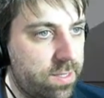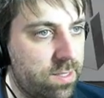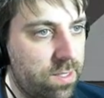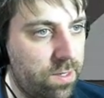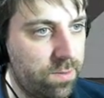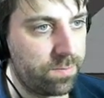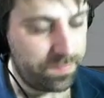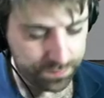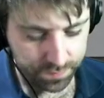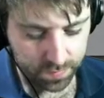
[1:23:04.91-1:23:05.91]
so.
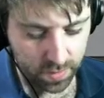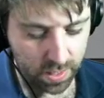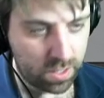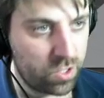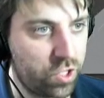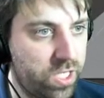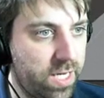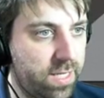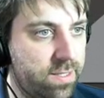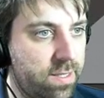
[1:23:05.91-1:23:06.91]

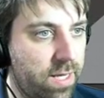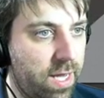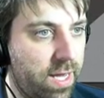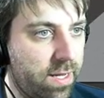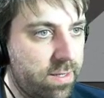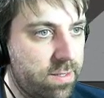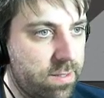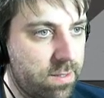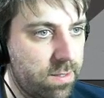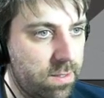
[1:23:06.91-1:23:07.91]
G to the
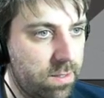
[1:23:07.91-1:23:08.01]
X,